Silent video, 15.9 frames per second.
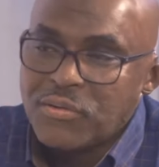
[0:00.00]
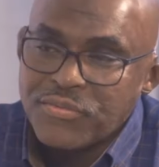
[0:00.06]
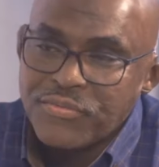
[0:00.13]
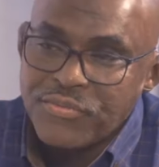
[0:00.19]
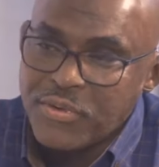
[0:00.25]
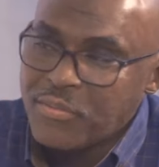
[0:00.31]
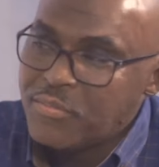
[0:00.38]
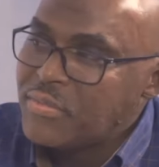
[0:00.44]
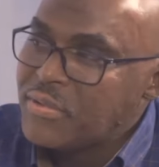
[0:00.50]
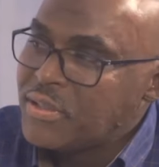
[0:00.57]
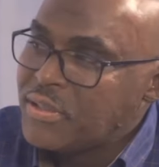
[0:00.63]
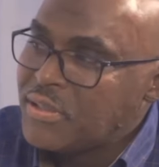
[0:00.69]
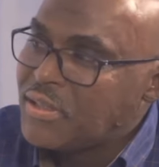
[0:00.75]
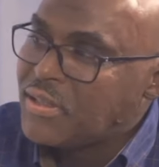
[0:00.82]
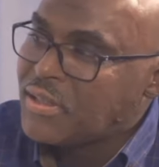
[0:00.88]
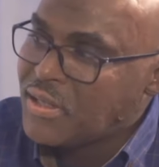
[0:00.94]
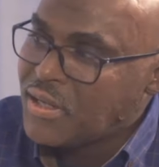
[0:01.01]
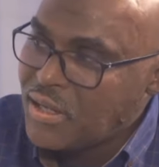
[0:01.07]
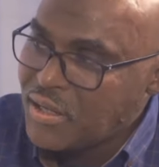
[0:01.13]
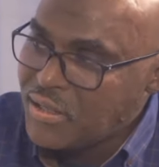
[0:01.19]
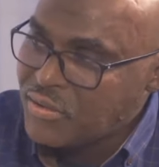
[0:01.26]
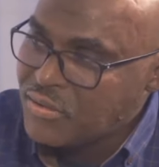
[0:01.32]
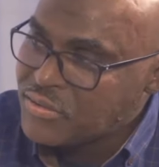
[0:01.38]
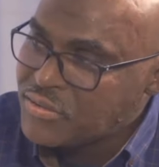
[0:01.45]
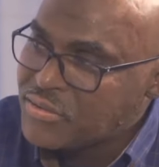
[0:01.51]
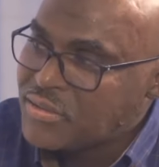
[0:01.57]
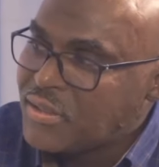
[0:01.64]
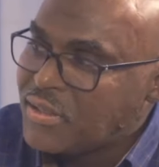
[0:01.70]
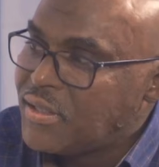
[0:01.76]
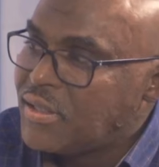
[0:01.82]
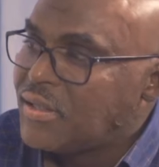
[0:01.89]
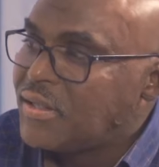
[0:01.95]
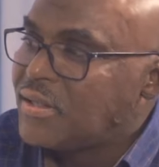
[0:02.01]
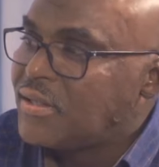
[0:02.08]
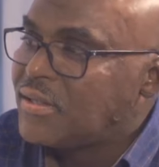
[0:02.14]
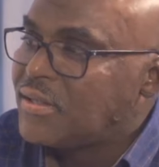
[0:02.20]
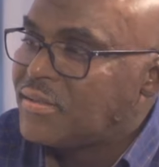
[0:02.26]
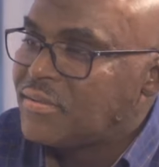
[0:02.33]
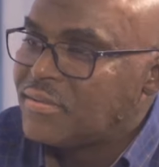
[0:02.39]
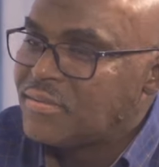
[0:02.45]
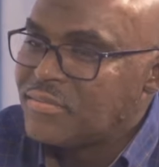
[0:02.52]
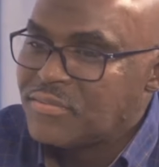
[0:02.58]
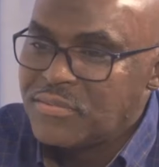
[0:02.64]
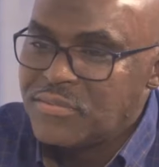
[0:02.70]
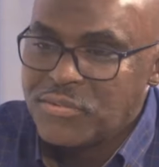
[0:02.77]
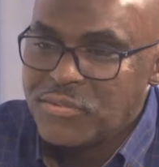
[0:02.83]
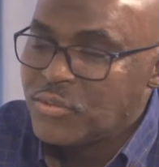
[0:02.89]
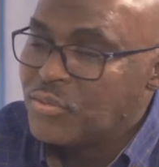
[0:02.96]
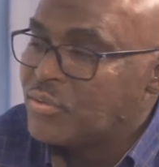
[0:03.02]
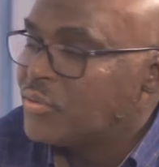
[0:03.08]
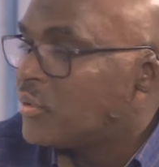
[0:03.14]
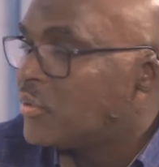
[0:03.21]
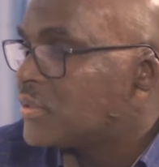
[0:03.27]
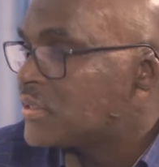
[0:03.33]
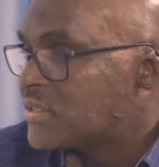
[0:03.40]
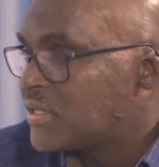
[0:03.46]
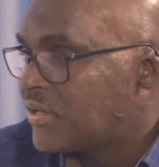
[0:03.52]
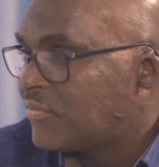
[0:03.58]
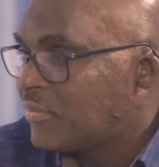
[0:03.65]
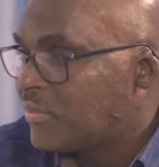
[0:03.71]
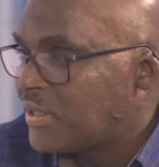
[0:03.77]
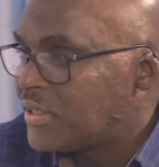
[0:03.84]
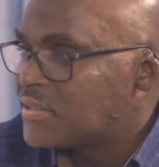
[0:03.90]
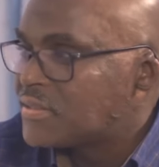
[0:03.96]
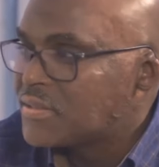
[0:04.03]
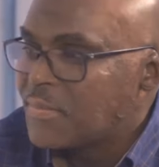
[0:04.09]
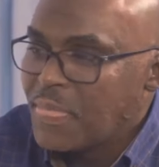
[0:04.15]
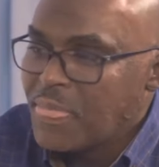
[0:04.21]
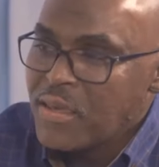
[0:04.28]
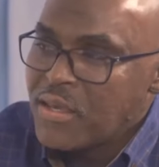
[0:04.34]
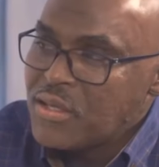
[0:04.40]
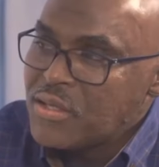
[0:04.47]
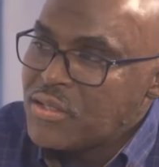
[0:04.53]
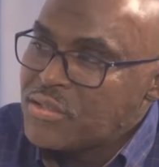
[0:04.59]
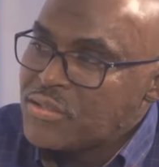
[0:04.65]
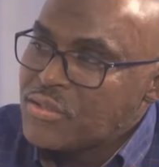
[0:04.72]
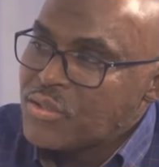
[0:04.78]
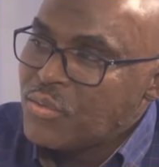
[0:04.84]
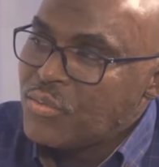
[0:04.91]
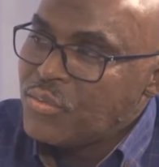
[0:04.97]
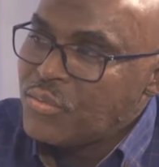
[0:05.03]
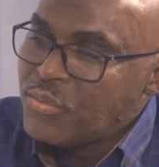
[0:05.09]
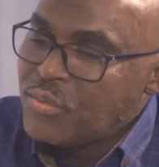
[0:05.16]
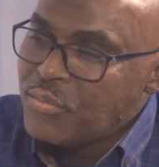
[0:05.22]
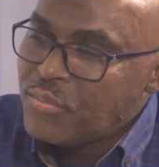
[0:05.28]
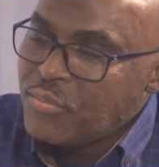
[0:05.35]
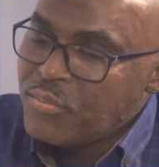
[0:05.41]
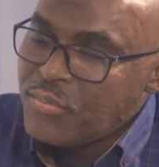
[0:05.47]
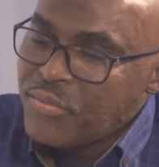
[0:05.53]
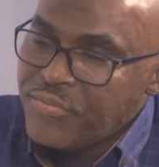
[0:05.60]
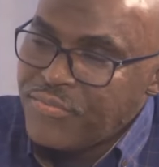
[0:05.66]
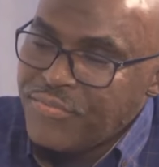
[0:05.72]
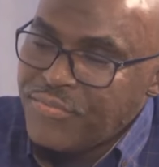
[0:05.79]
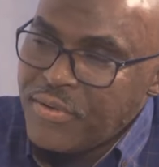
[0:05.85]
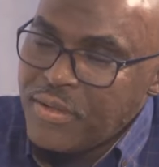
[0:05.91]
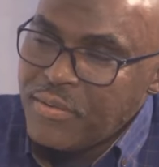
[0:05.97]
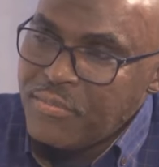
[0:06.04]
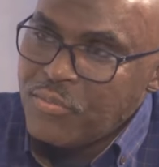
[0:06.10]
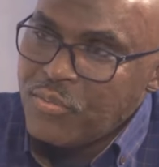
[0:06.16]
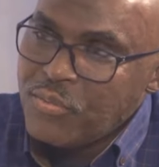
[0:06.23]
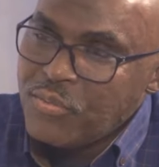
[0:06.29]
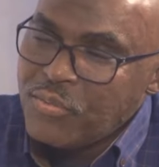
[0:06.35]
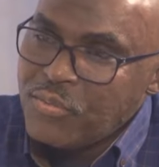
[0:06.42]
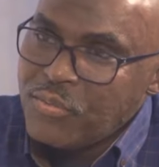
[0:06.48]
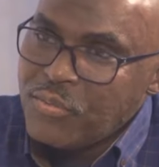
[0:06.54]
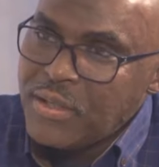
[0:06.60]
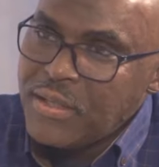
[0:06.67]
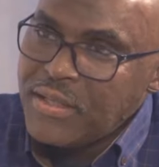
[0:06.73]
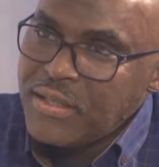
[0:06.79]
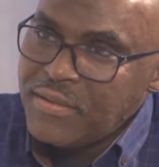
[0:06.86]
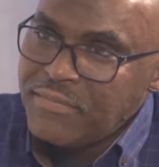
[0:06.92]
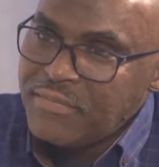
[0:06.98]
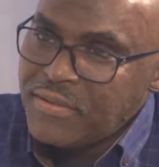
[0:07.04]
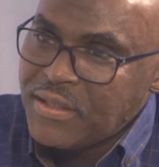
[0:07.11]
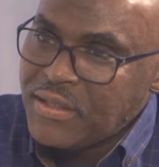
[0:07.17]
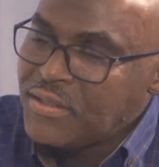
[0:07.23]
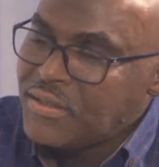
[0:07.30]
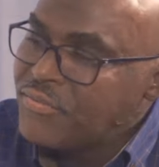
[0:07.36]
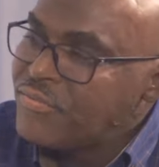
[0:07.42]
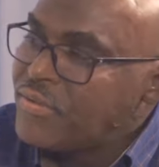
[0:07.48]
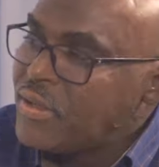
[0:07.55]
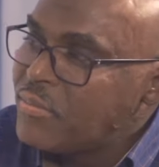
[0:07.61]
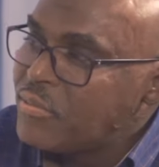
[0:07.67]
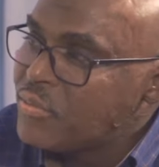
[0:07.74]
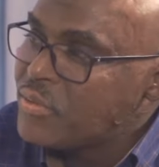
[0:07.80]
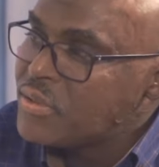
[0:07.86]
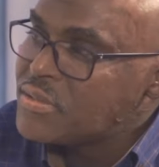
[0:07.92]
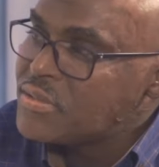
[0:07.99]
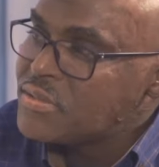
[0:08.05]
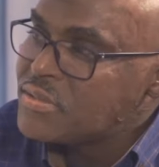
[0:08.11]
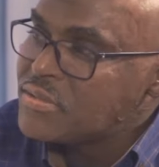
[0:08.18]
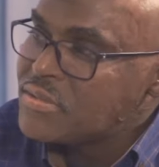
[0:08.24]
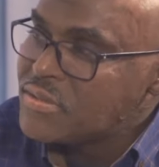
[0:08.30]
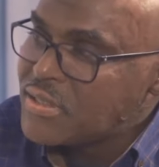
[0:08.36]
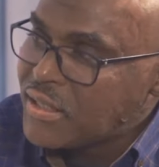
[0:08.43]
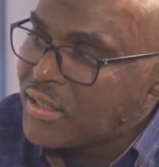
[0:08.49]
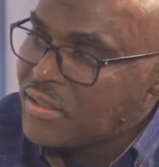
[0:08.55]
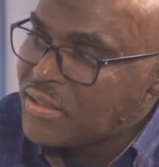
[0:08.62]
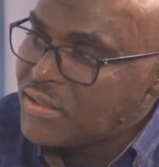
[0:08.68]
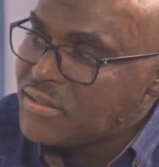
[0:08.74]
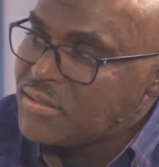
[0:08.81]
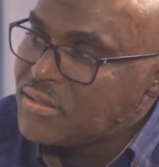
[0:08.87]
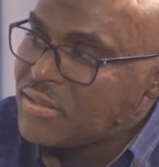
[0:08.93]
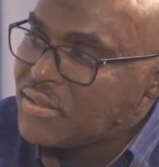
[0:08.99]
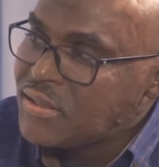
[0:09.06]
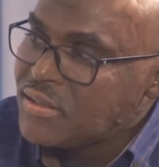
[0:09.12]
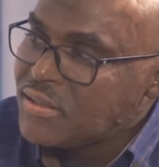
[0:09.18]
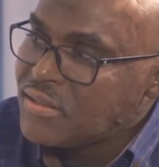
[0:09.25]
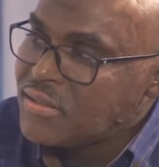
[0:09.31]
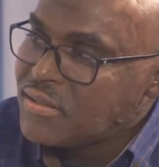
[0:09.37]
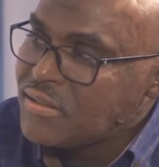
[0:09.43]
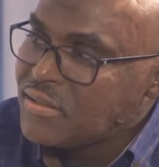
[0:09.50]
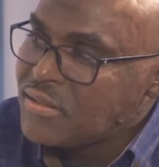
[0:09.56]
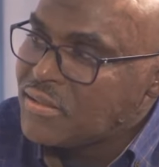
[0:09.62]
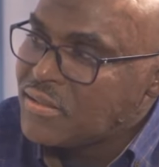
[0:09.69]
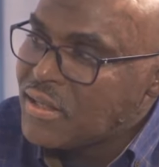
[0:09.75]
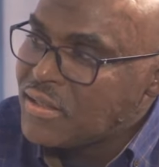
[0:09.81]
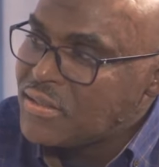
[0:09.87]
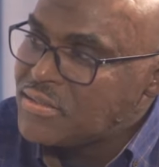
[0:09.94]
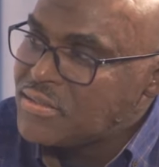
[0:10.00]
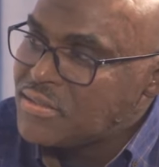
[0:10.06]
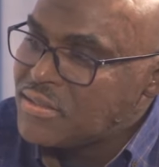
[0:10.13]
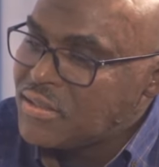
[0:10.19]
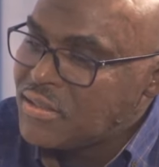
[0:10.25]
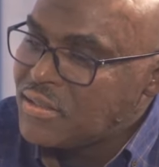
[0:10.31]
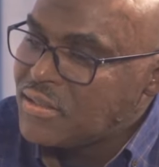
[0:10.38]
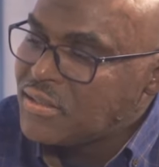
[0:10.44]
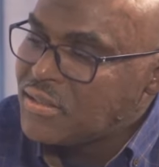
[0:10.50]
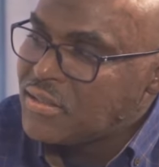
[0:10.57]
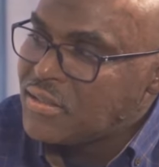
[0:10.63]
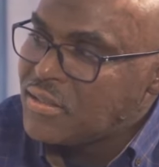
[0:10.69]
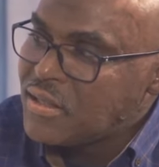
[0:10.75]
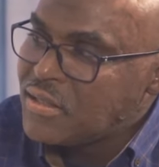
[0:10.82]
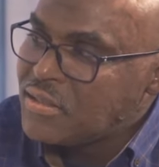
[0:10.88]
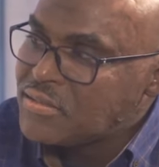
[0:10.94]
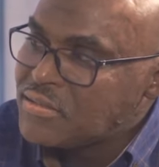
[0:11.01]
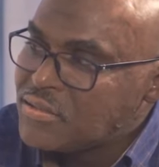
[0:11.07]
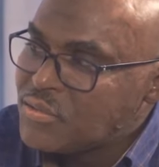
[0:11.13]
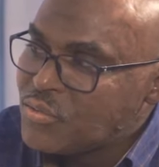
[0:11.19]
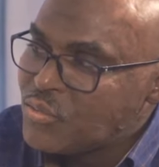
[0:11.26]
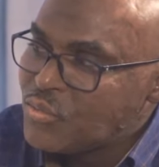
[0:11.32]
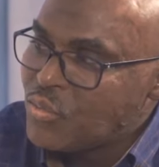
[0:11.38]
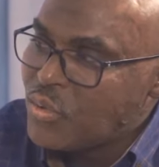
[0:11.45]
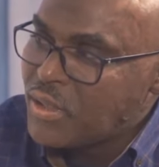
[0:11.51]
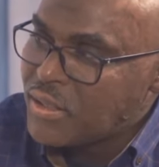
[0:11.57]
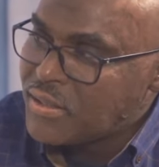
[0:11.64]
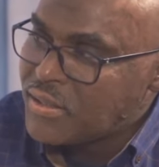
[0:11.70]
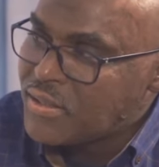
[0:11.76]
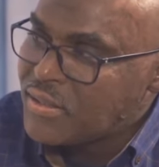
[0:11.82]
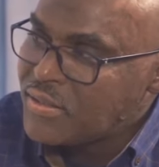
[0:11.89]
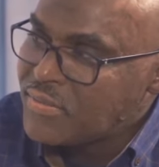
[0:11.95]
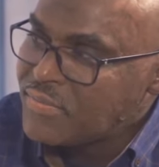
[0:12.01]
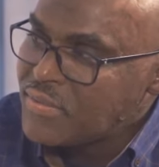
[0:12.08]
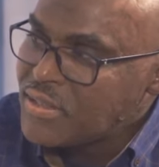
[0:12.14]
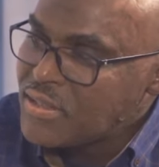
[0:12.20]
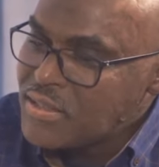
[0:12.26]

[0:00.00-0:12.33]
get out from the chaos and to go the safe place. So one evening, February 2nd, 1991,